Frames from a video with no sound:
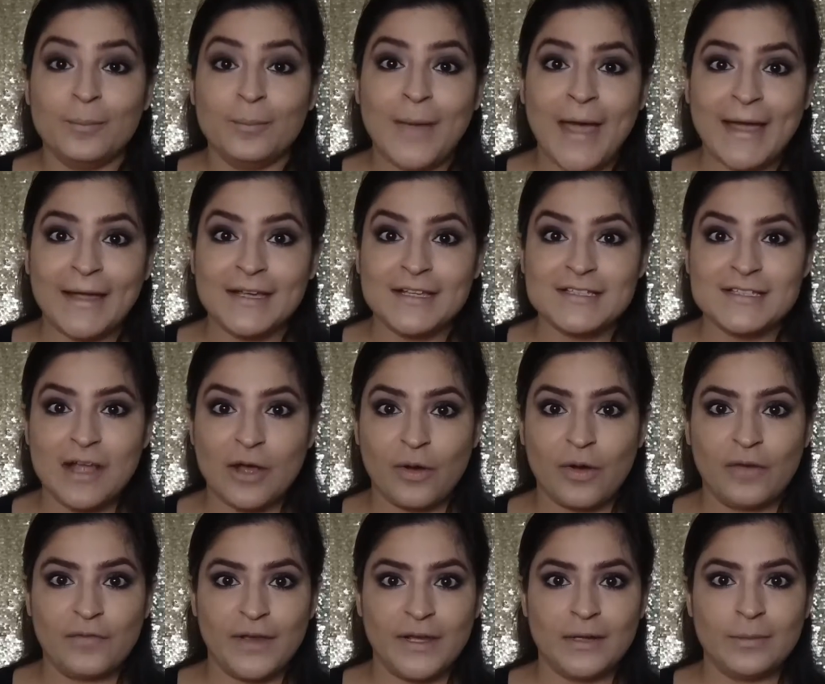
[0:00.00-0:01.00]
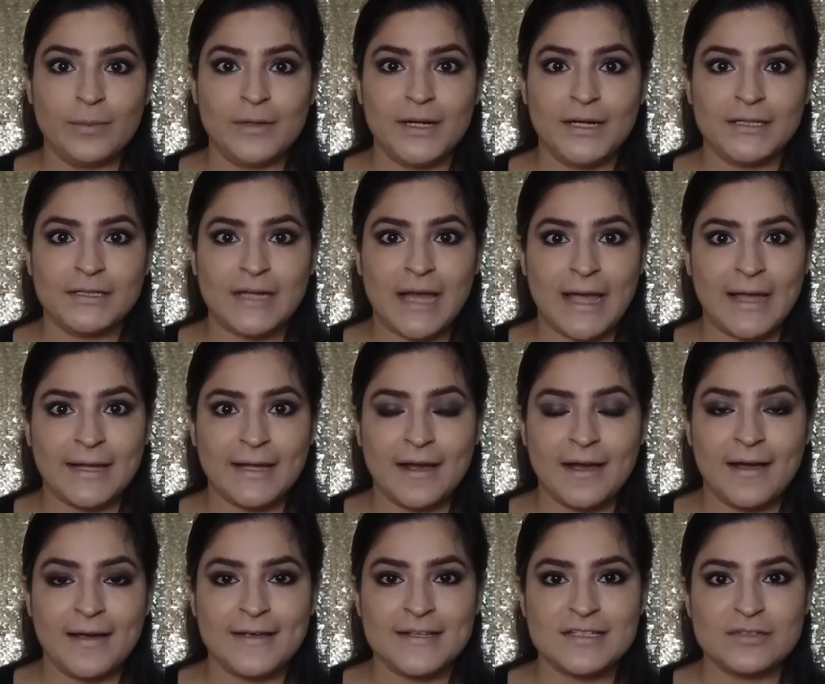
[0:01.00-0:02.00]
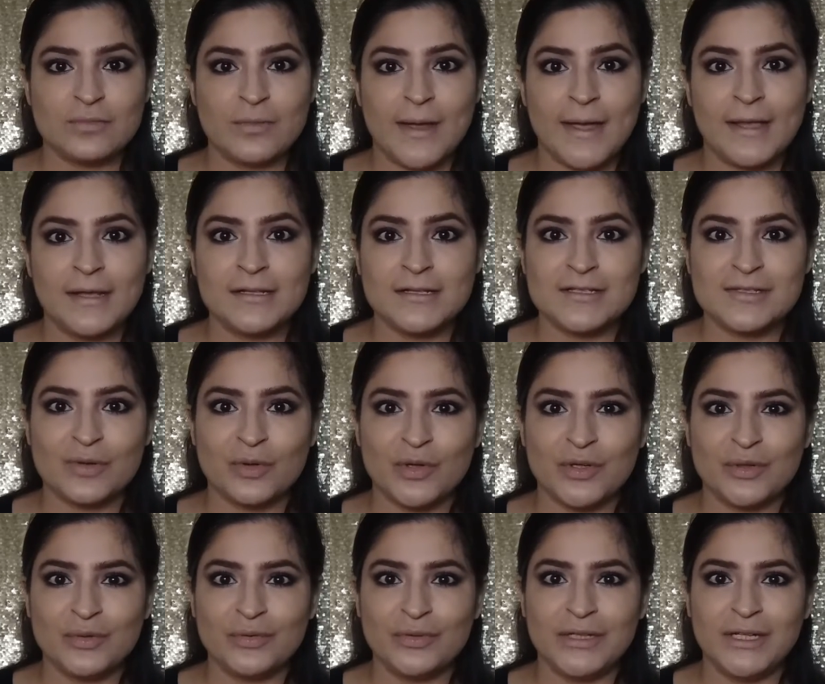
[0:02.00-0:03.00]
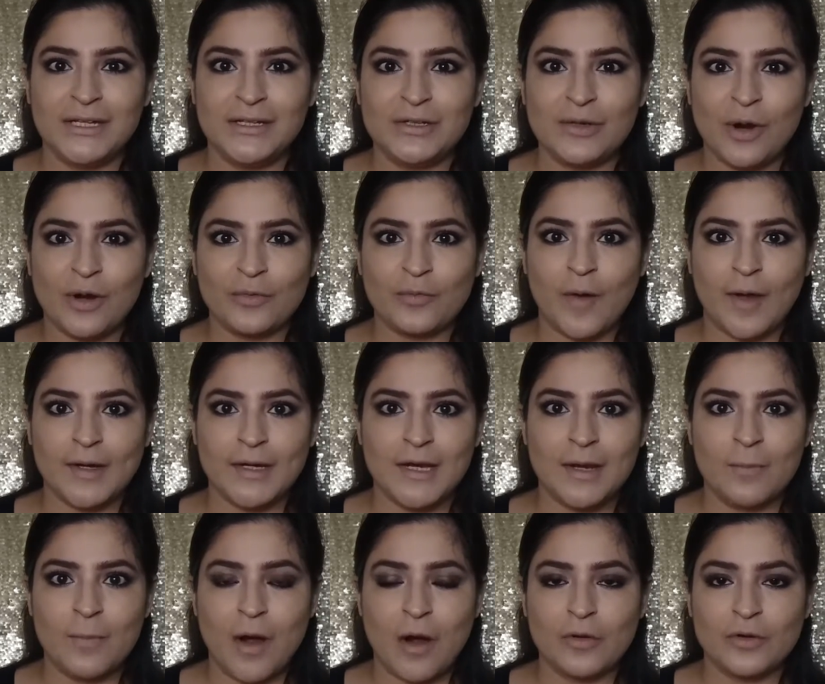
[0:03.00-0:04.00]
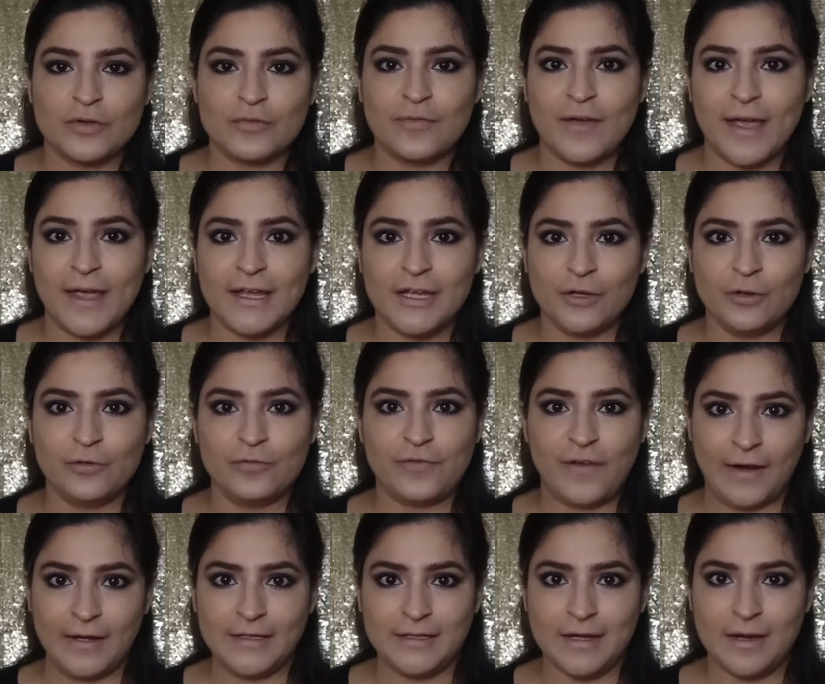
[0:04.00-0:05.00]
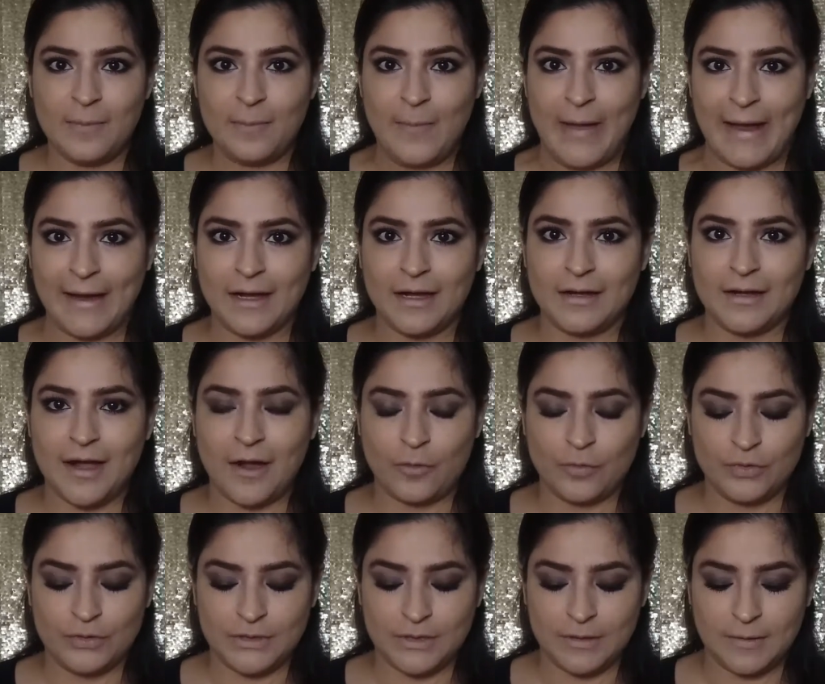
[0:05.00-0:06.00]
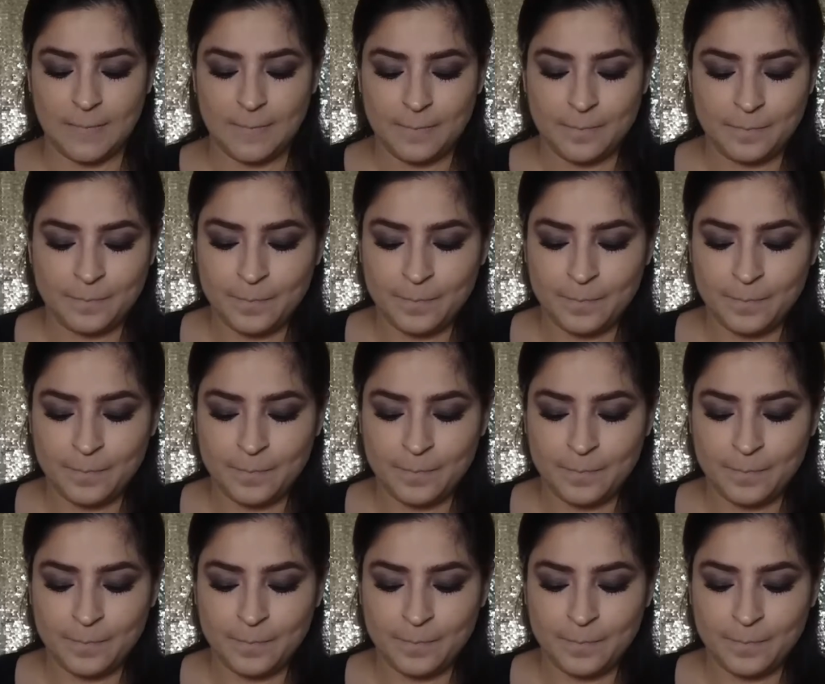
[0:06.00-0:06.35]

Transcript: MAC is now available at Nykaa as well, so you need not worry about where you'll find a MAC counter.